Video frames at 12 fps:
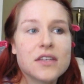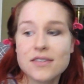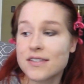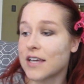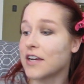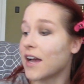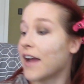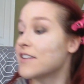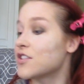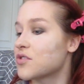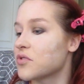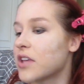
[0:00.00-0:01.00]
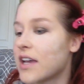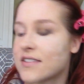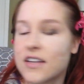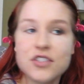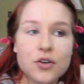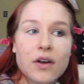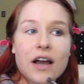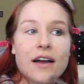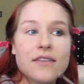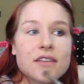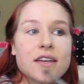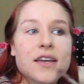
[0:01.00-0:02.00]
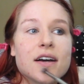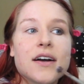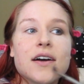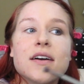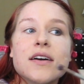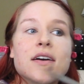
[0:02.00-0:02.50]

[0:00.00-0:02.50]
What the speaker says: since I just realized I don't have like a